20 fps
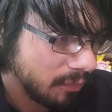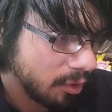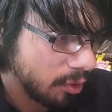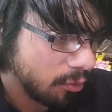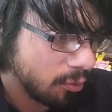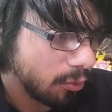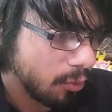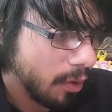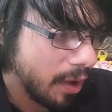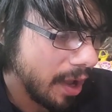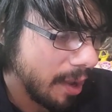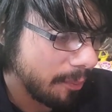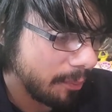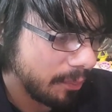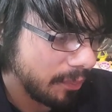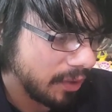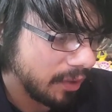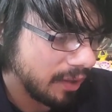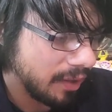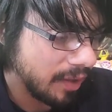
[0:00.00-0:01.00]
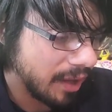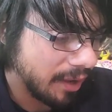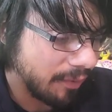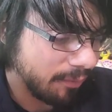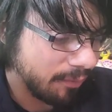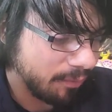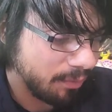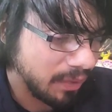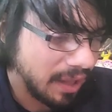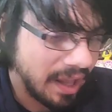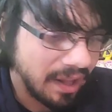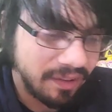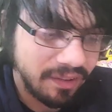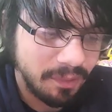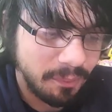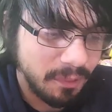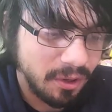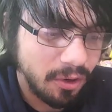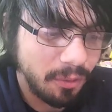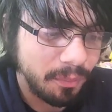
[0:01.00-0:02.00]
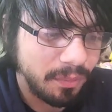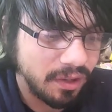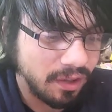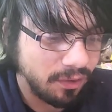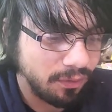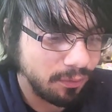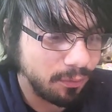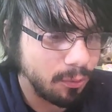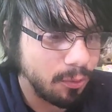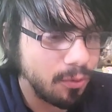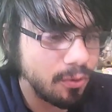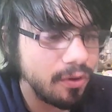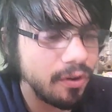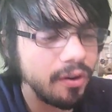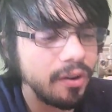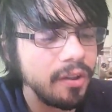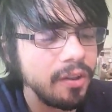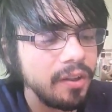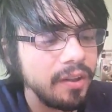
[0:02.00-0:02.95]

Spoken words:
So happy. I platinumed it on PS4,